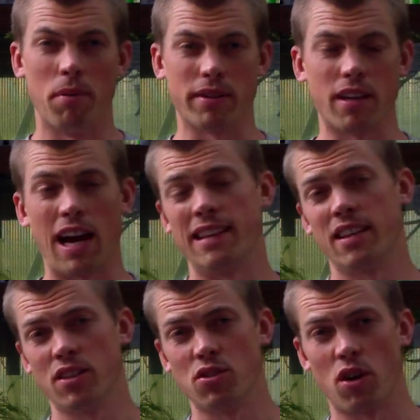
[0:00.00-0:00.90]
But uh, I
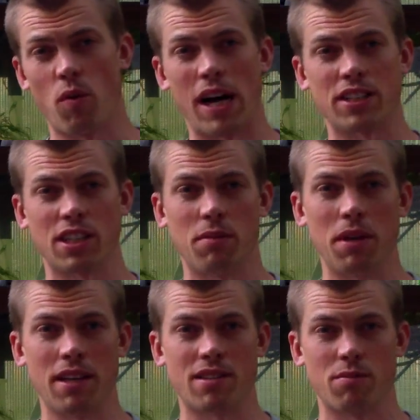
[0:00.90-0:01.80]
did enjoy watching
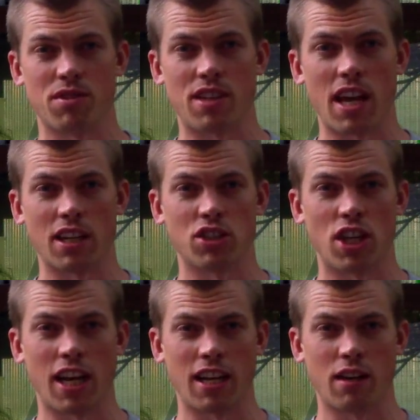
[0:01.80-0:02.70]
him eat some Steak 'n
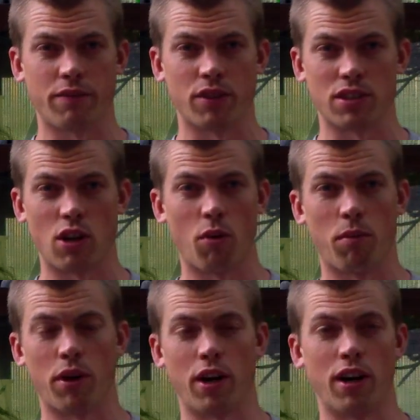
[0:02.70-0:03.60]
Shake and eat a
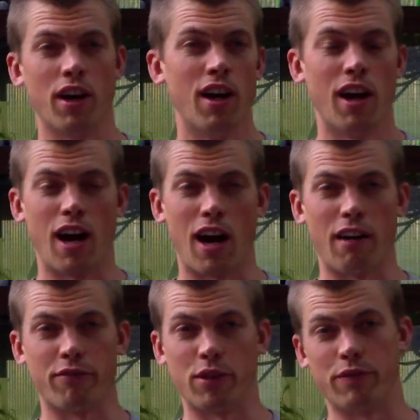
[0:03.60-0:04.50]
Frisco burger
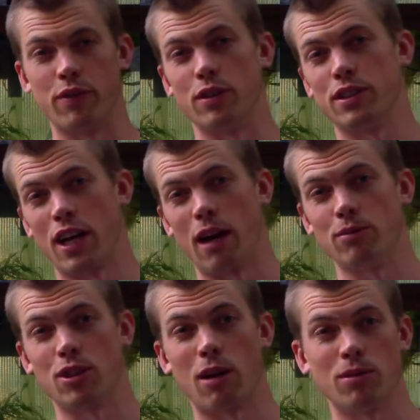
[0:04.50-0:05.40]
uh, for the first
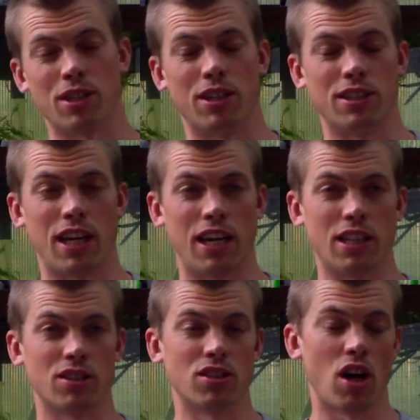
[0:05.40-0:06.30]
time, so that was
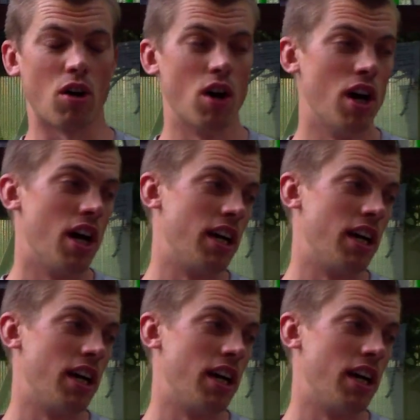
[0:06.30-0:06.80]
entertaining. So.